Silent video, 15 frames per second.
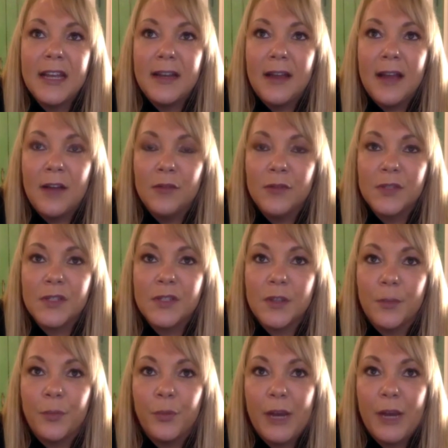they had
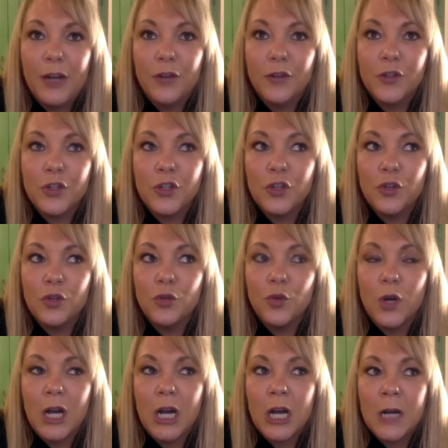announced prior
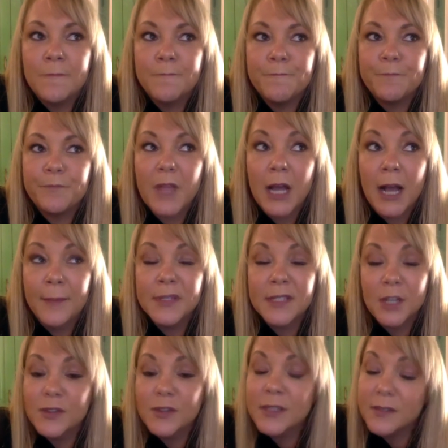to um,
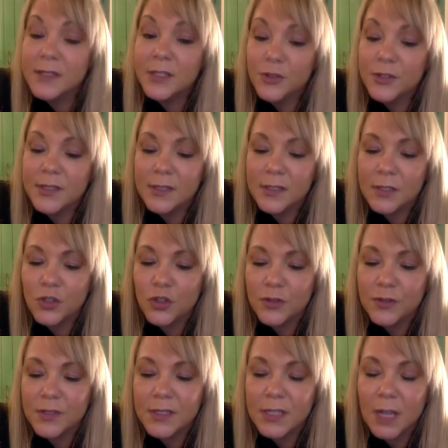OpsStars and the
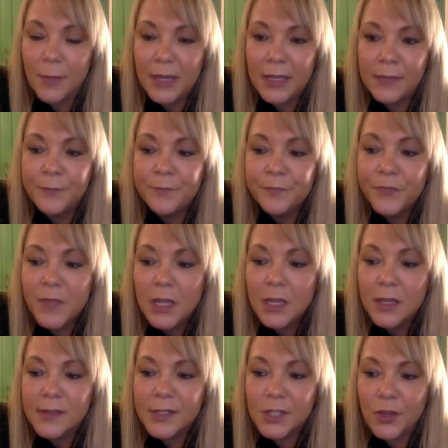SiriusDecisions Summit.
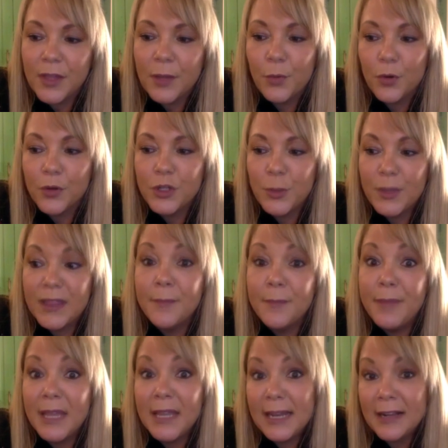So they were
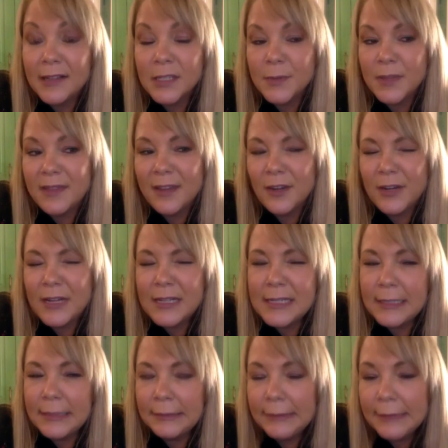doing the big announcement
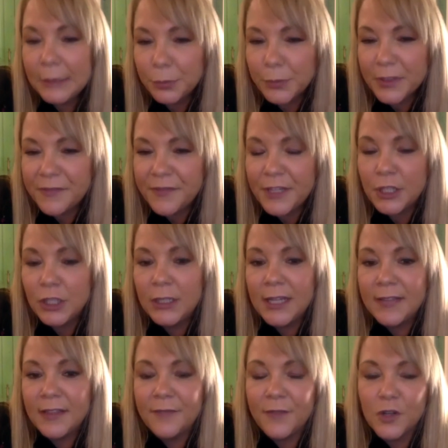there, and I did a little
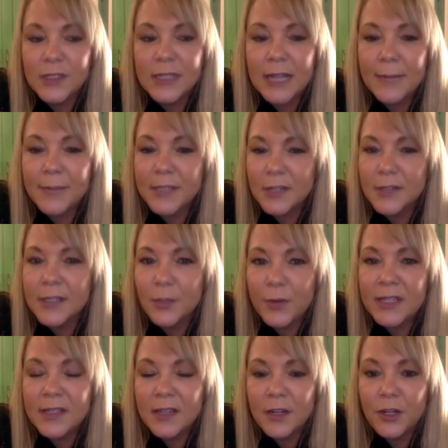reveal at the first
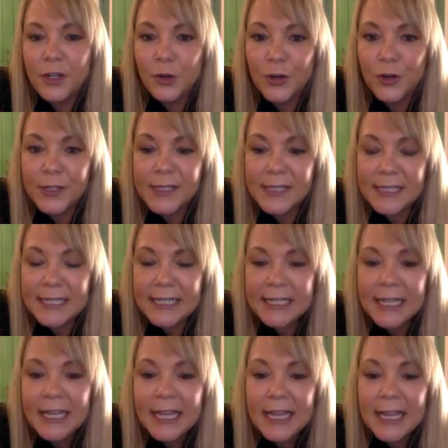OpsStars that we did in New York
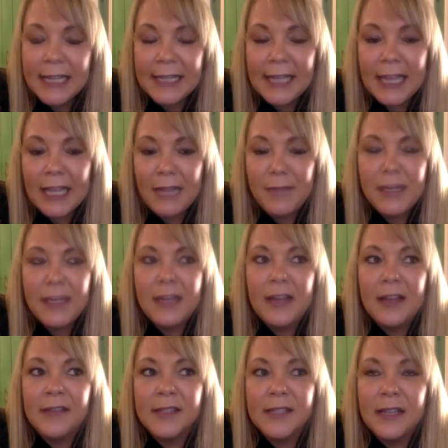City, and
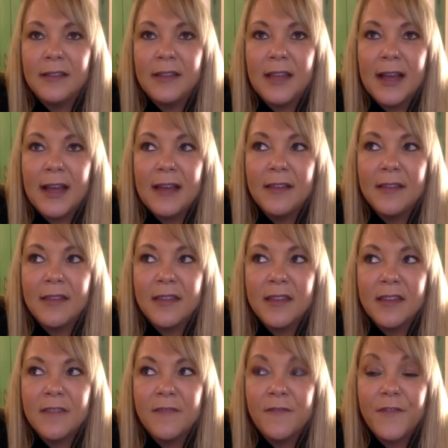came in and said that
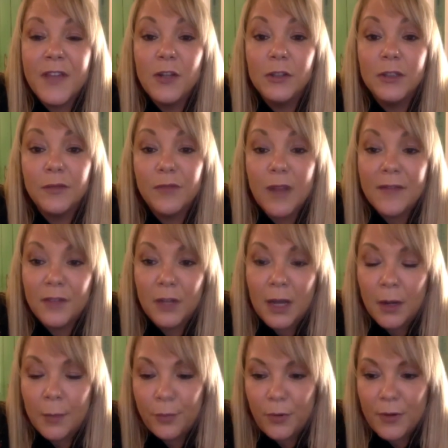the field of
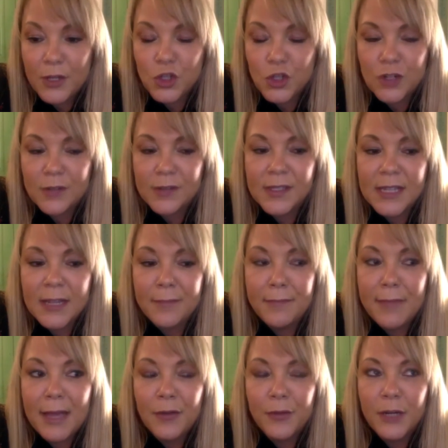revenue
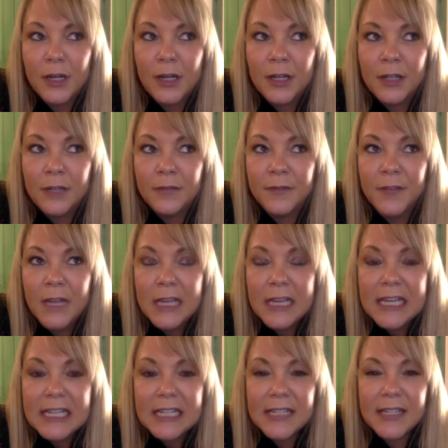operations, the amount of
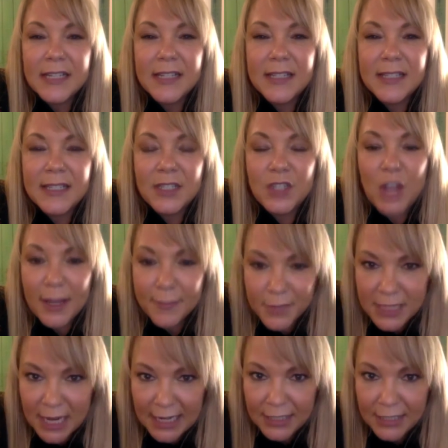
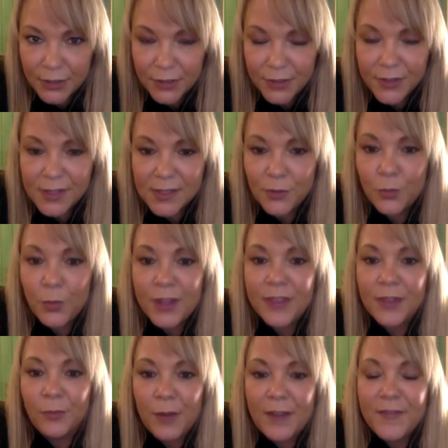job titles
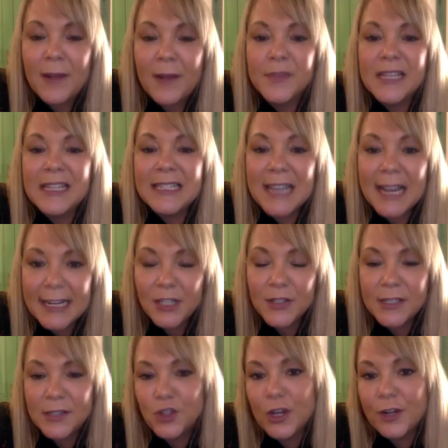with RevOps and
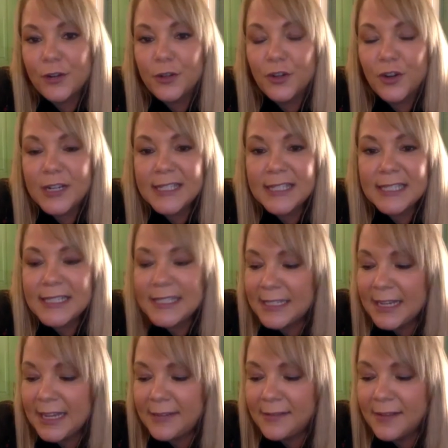titles in general across
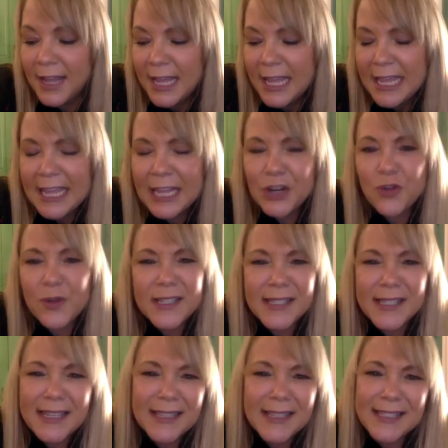LinkedIn had
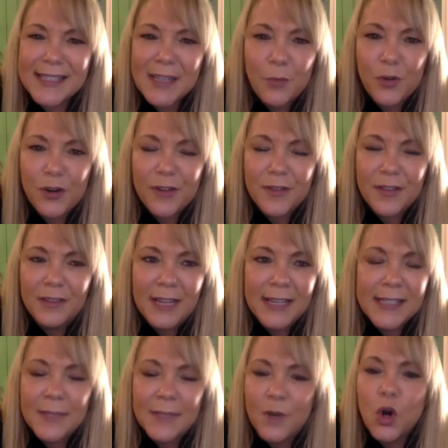increased like somewhere
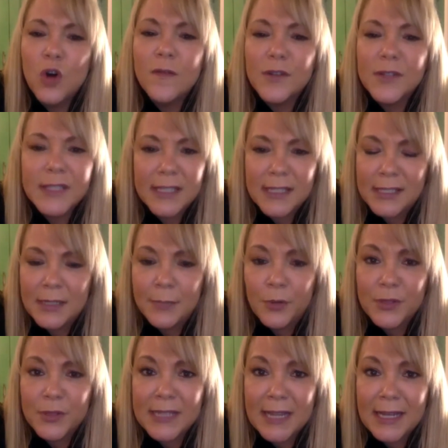in the likes of over
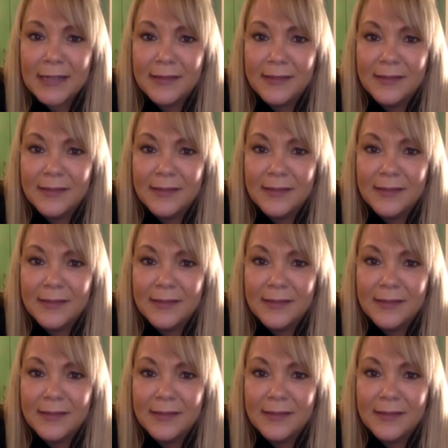60%.